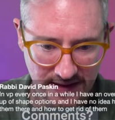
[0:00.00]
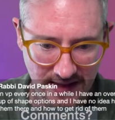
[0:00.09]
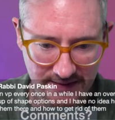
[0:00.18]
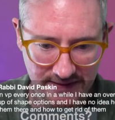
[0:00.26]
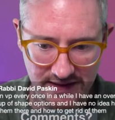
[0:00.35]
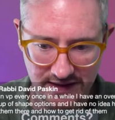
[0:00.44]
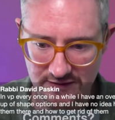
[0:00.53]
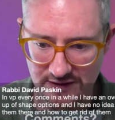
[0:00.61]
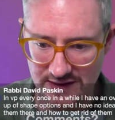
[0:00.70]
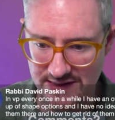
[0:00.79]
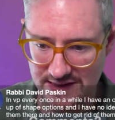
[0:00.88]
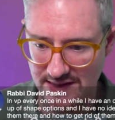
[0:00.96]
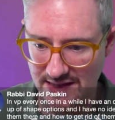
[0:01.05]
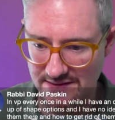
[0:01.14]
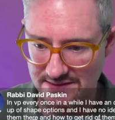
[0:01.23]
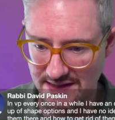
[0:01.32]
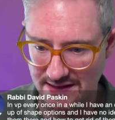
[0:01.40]
having no idea
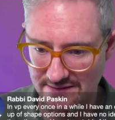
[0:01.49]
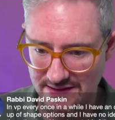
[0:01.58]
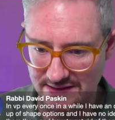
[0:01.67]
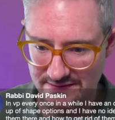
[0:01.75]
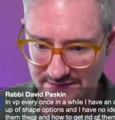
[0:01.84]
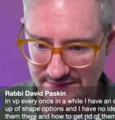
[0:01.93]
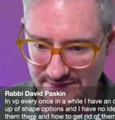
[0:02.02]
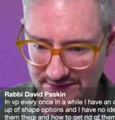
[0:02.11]
how to get rid of